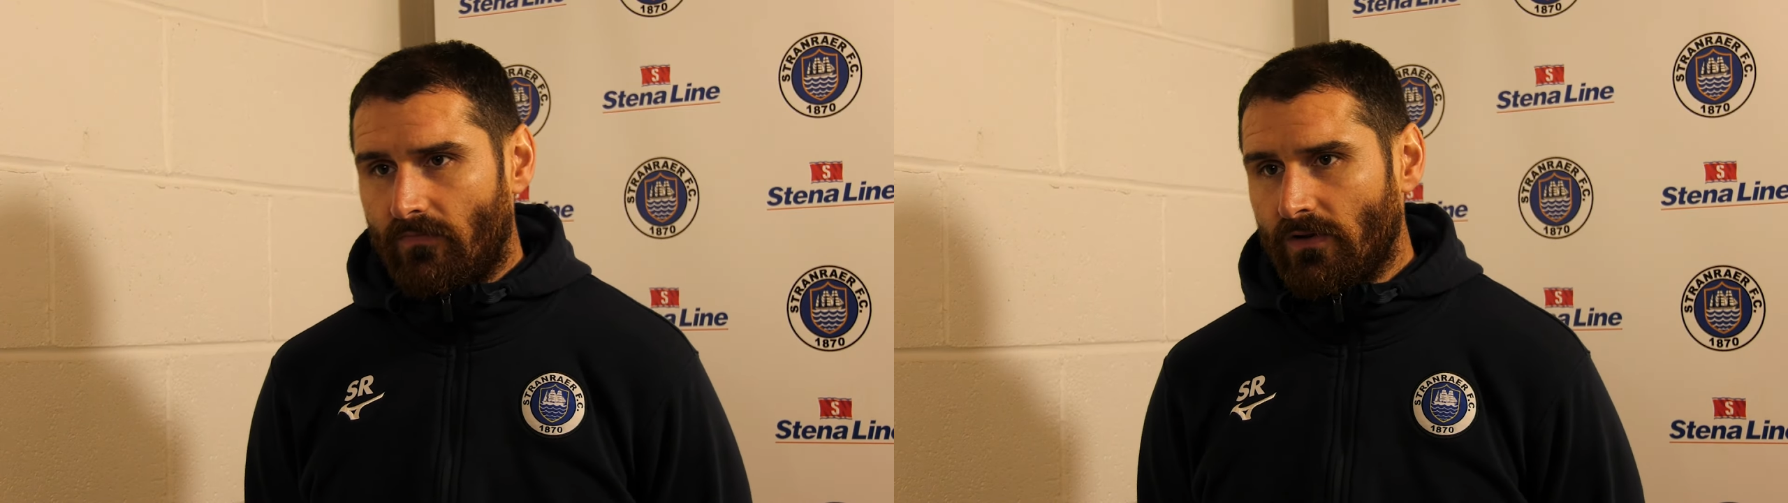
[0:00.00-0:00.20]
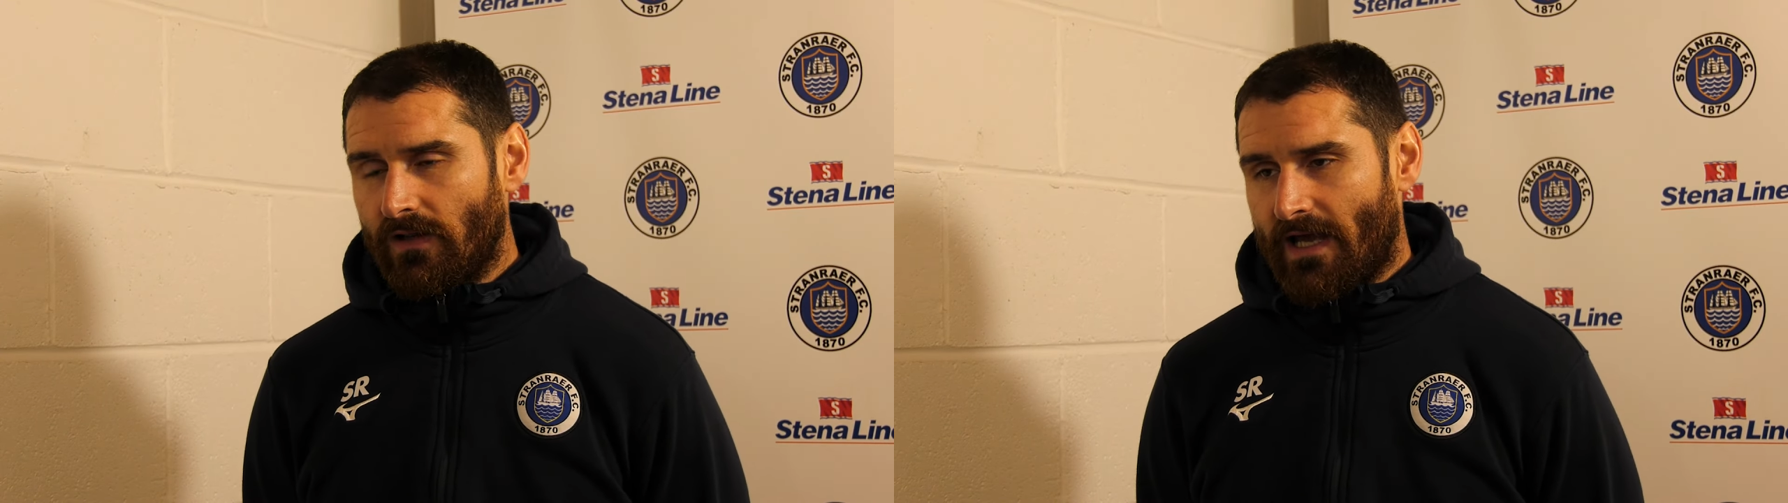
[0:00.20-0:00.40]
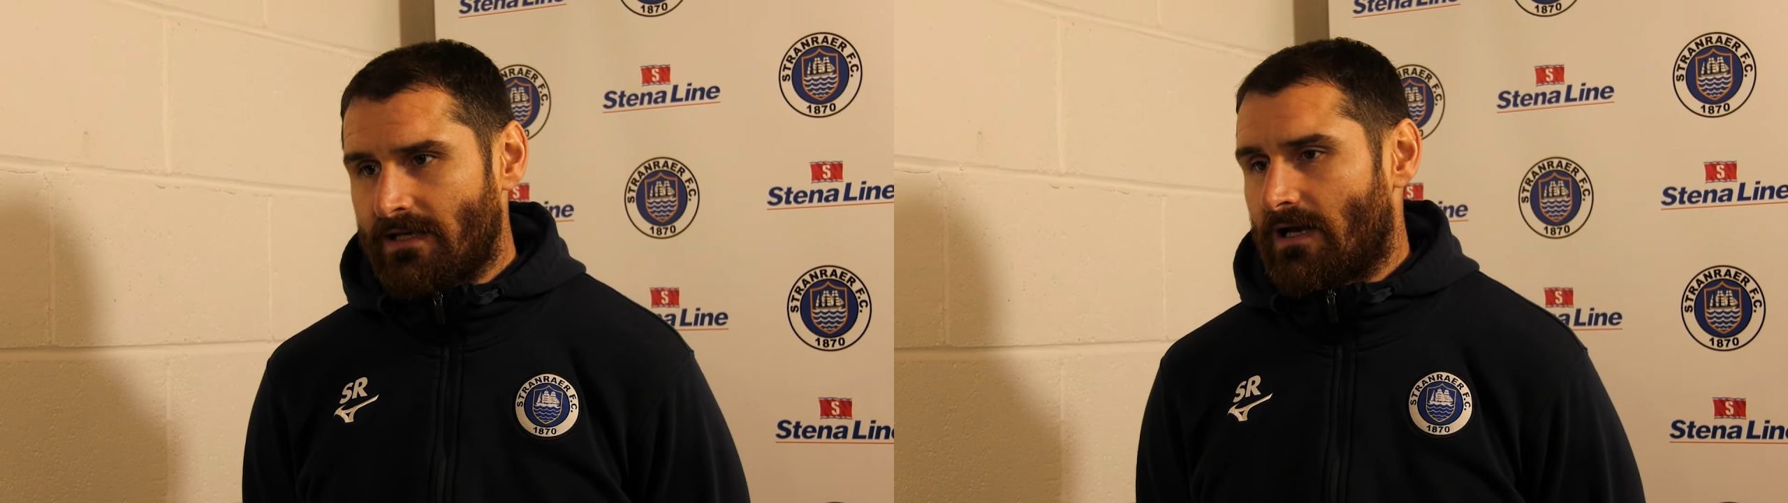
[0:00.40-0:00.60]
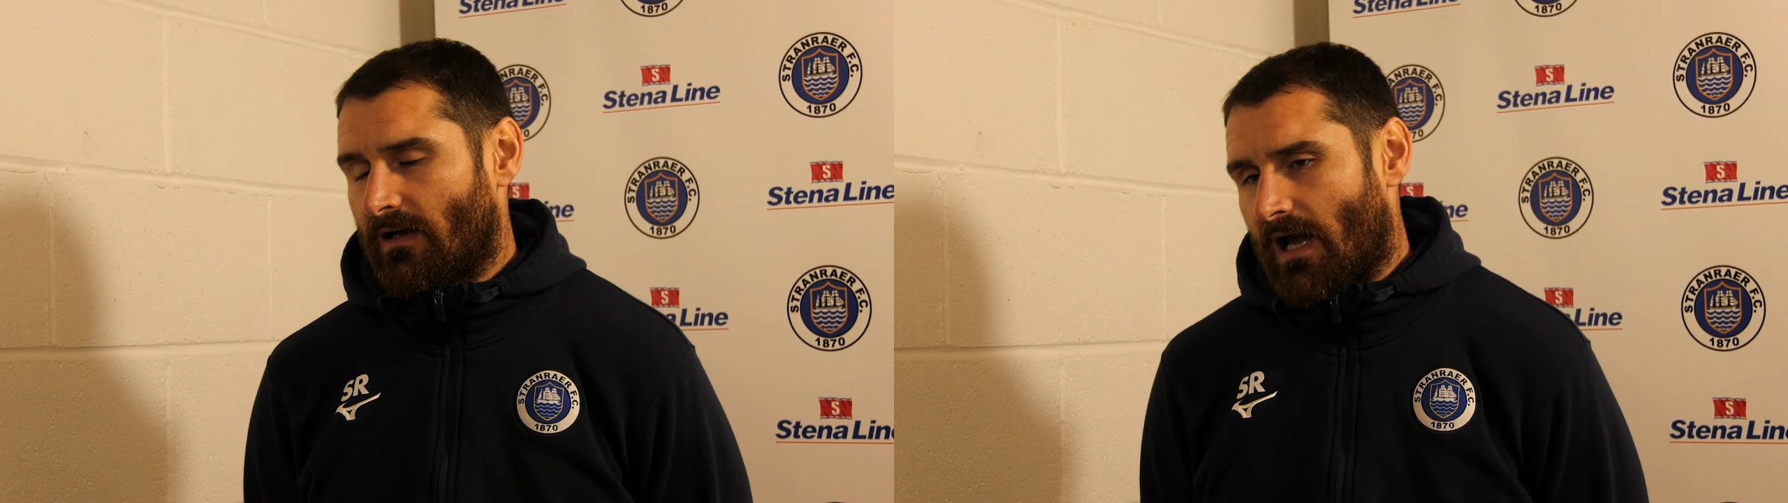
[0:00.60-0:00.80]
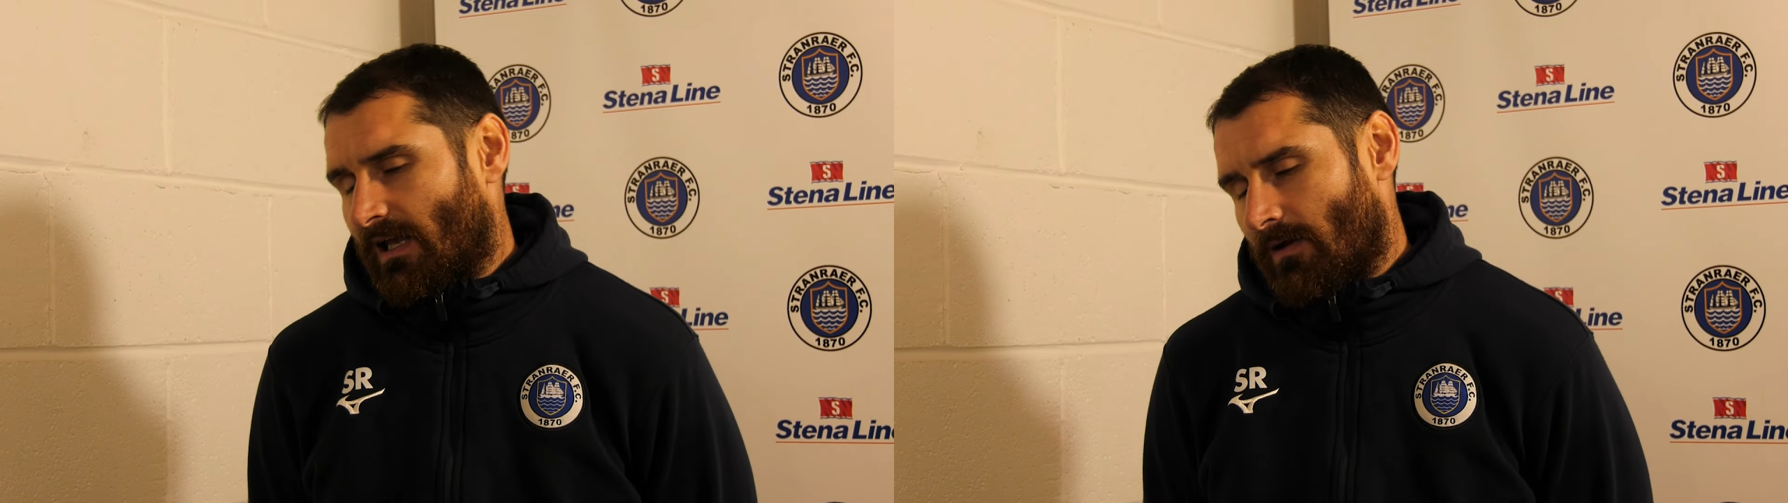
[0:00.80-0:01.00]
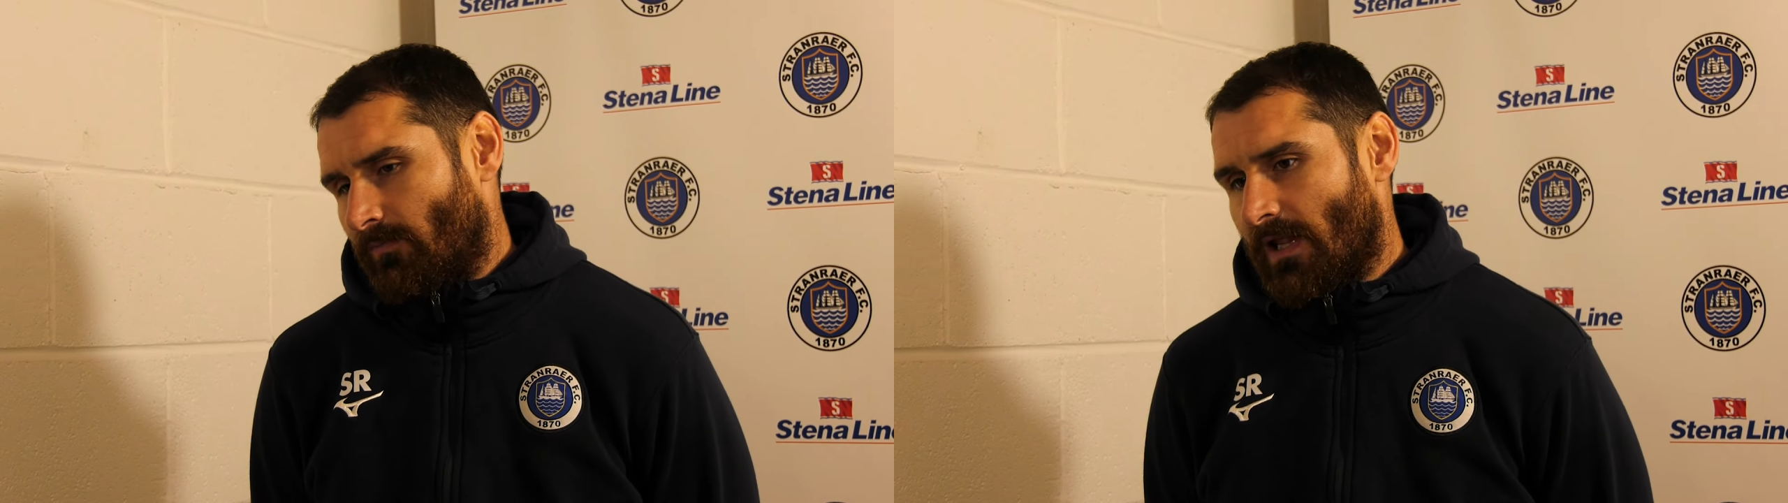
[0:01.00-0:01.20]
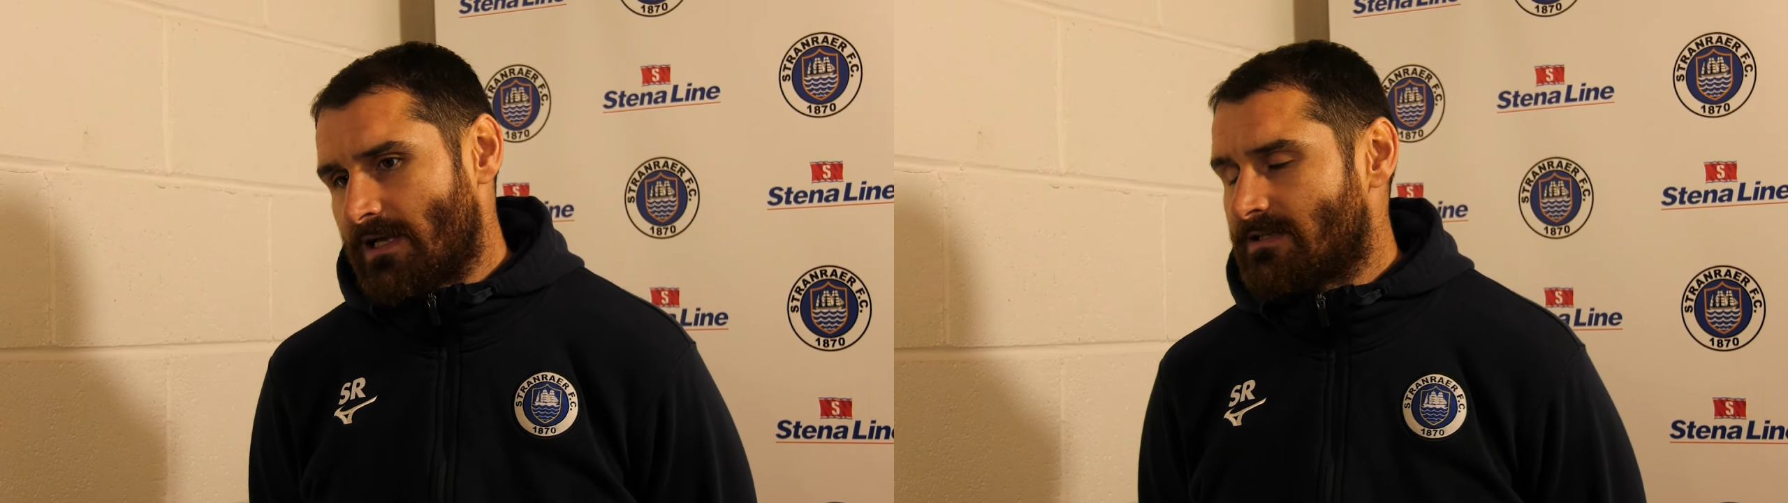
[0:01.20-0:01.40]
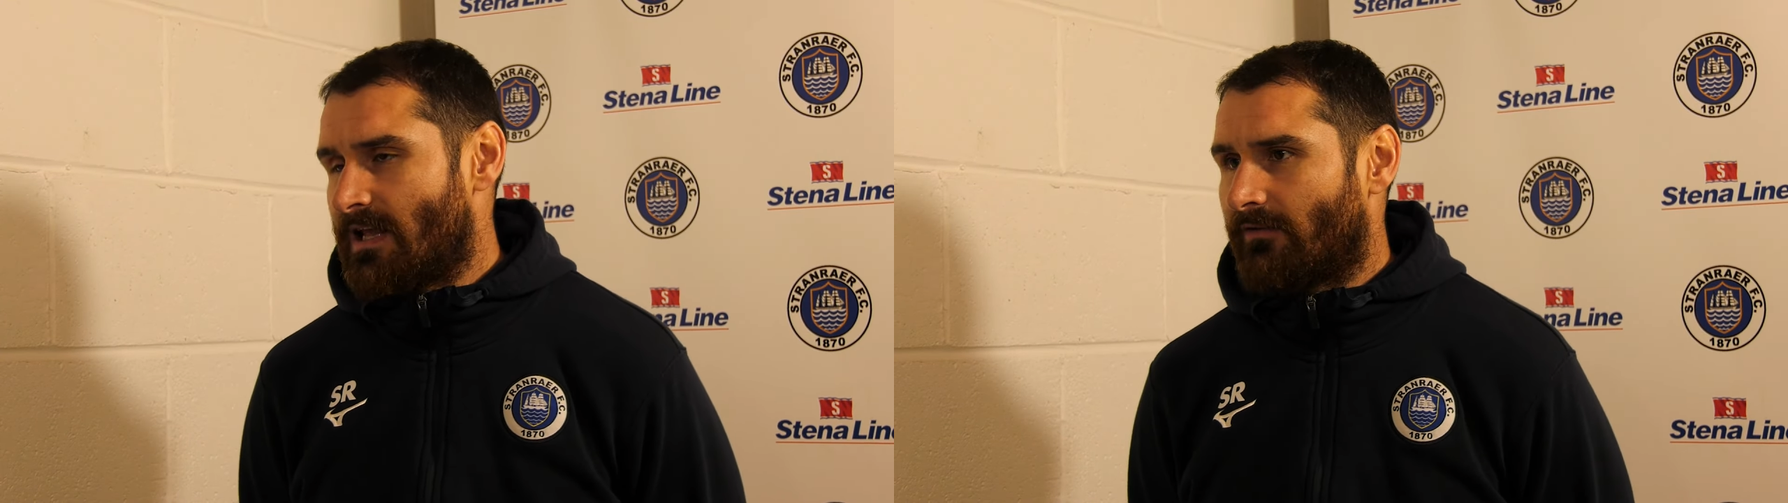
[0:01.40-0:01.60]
I'm less